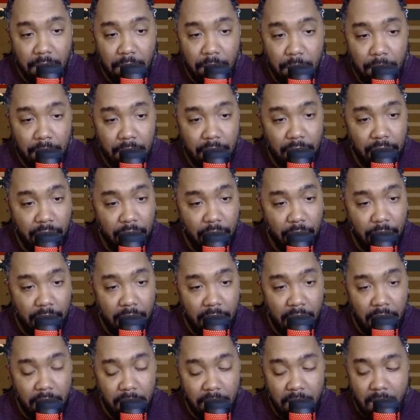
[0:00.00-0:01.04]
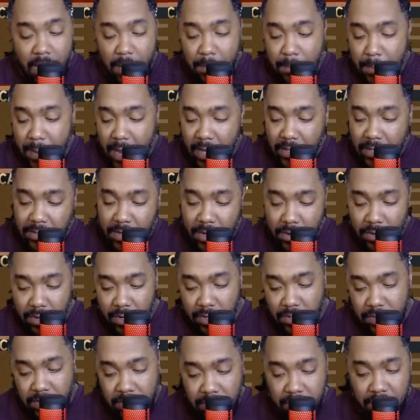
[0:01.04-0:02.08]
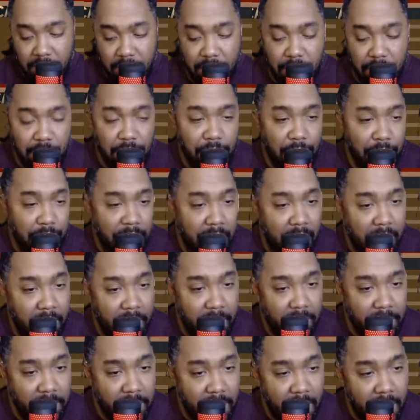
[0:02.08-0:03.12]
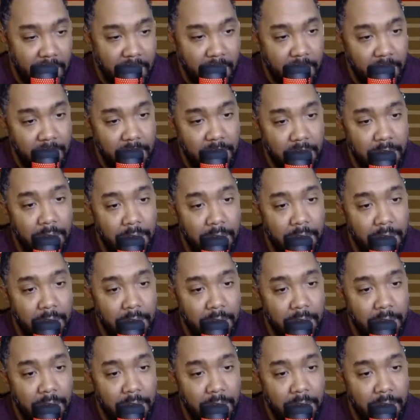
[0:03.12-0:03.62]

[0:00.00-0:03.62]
We're going to go ahead and max out our steals to an 89.